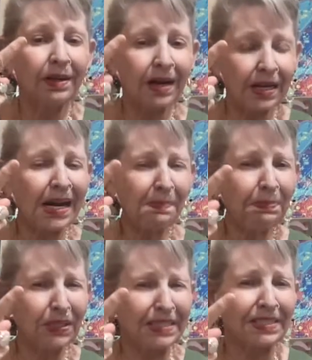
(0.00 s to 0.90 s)
a
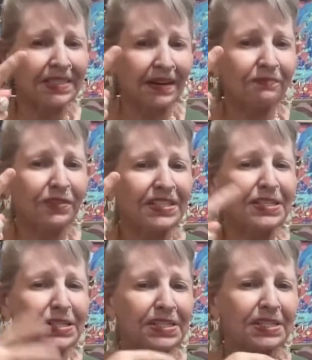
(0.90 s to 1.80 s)
couple in San
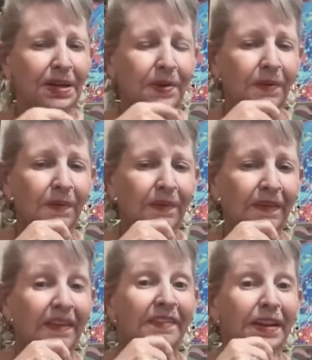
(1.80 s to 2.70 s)
Francisco
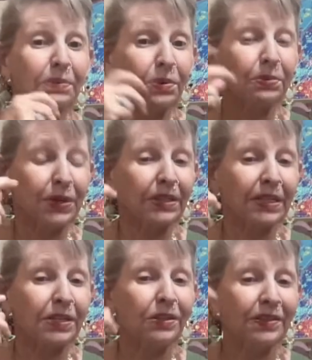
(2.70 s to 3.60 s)
that were
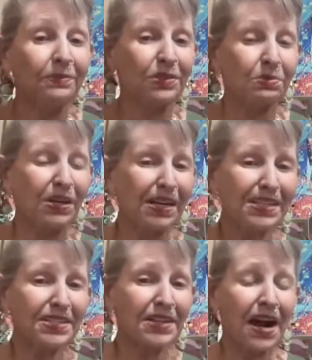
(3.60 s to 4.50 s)
really good. There was one
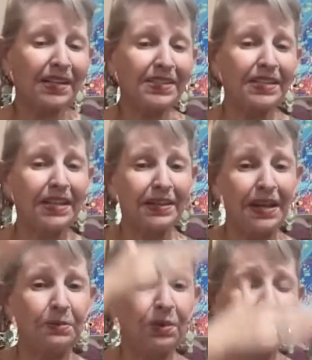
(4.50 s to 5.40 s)
on Stockton and
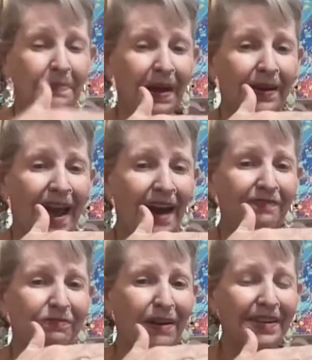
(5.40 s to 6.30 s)
then one about
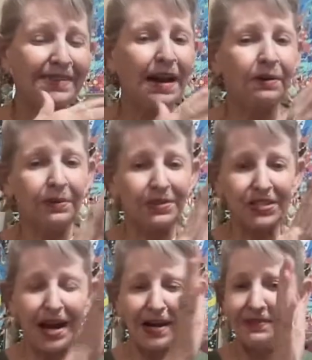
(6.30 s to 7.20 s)
halfway down. It
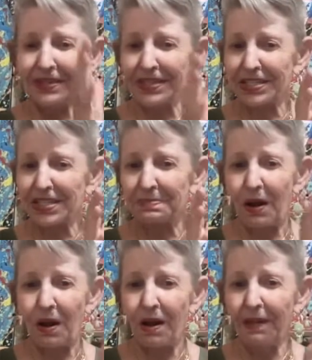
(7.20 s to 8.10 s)
was kind of a
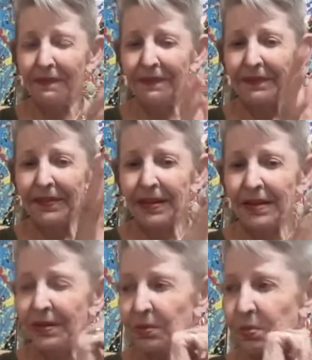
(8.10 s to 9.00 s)
small,
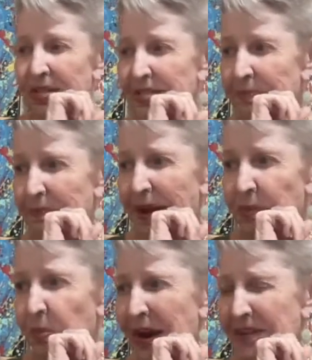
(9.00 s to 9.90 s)
was it by
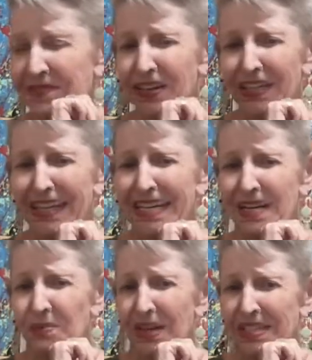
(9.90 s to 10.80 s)

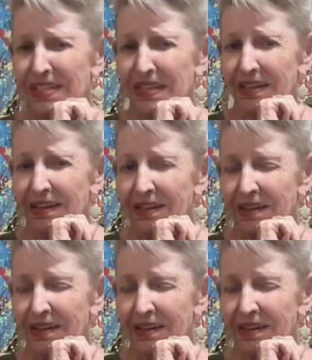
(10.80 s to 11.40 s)
Waverly? Was the